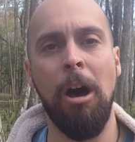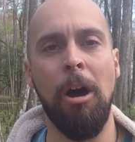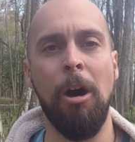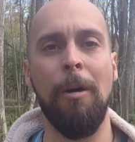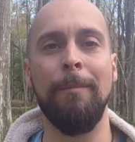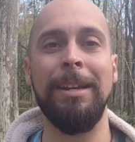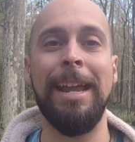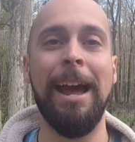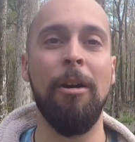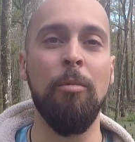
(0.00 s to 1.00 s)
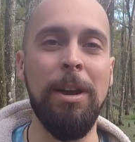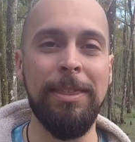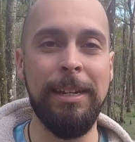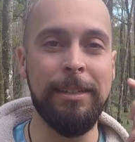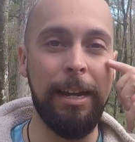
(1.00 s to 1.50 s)
Now, with
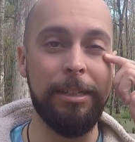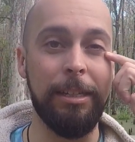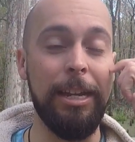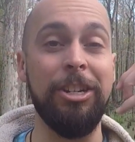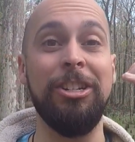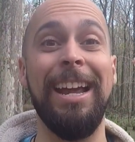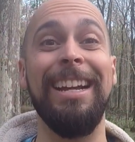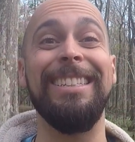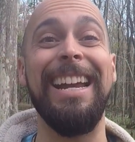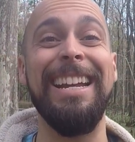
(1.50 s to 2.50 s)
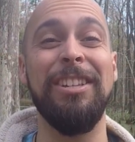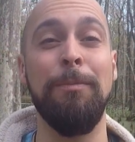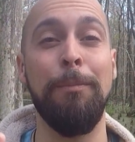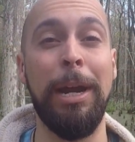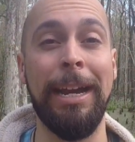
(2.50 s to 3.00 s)
these isolation tanks, it is
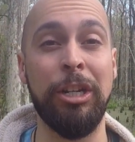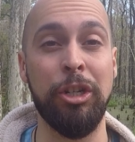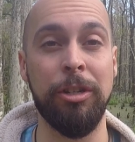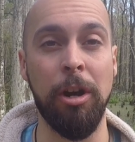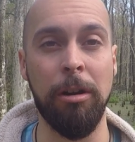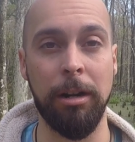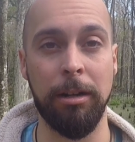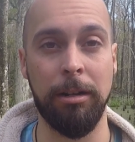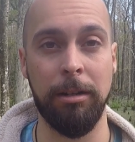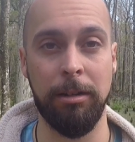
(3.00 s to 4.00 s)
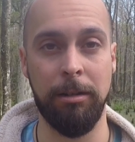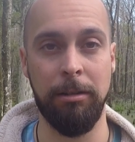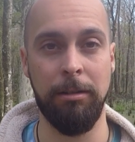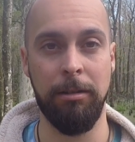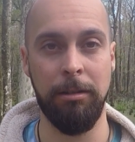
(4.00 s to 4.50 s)
pitch dark.
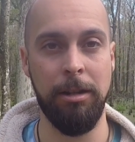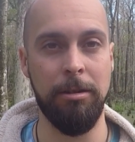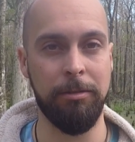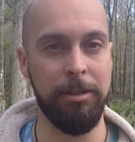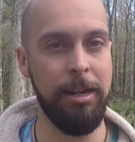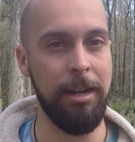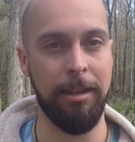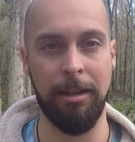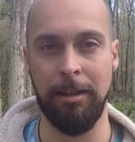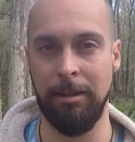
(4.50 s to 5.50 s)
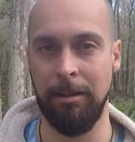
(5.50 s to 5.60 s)
You don't see anything.